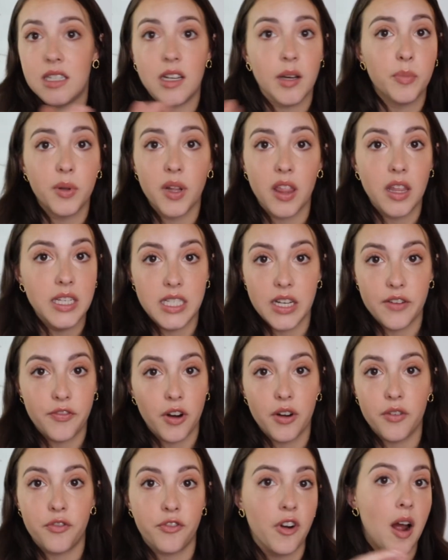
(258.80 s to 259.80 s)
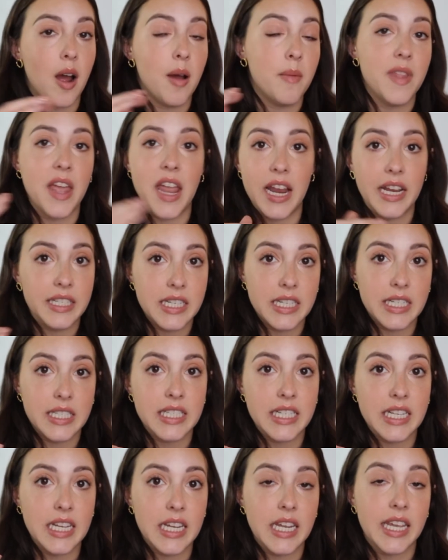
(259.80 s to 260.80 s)
completely different from the
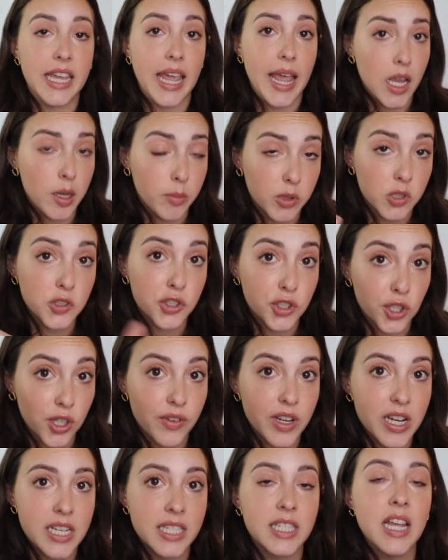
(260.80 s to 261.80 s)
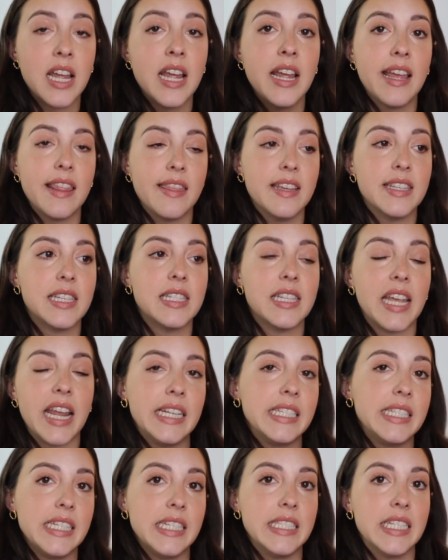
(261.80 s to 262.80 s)
AT&T cable service. This is
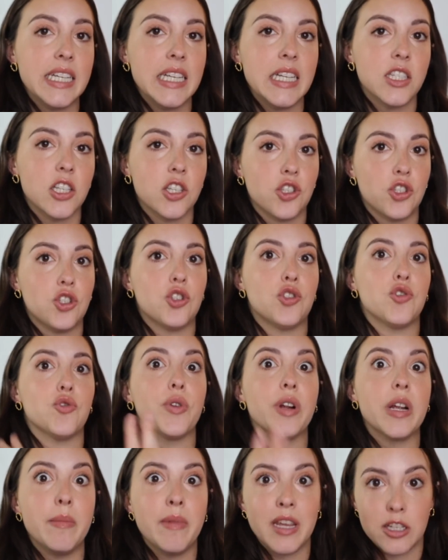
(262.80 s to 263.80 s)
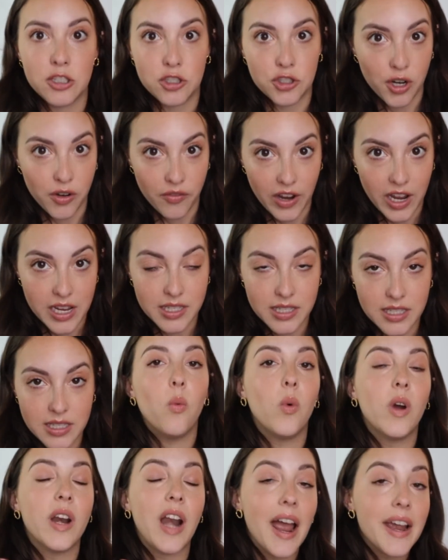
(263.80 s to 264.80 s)
AT&T's streaming service.
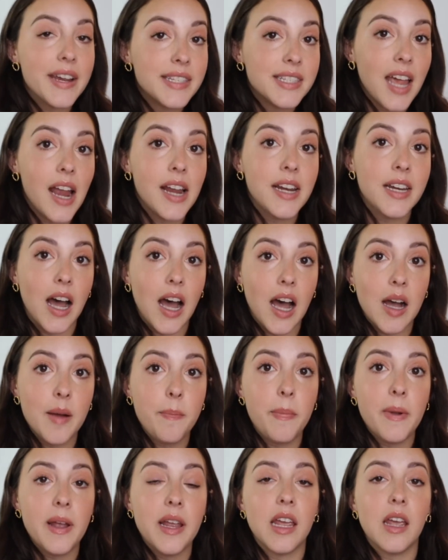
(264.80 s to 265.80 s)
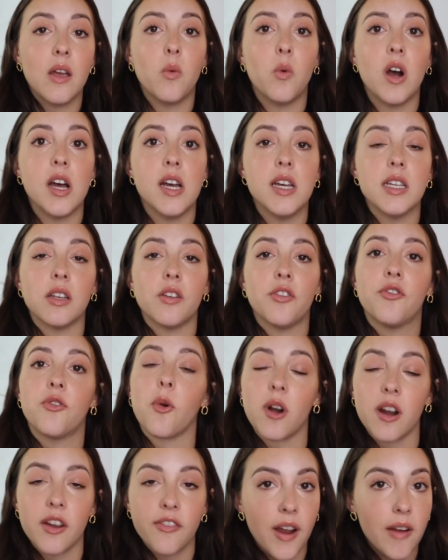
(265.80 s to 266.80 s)
When I signed up, it was
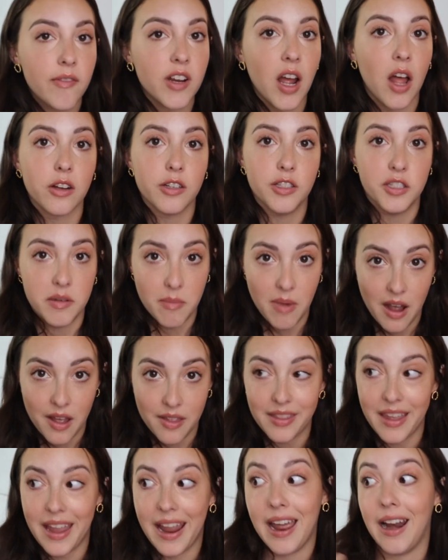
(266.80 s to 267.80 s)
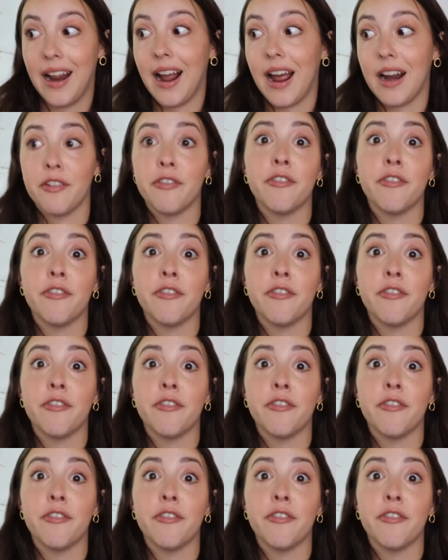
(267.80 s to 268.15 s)
$45 a month and I got a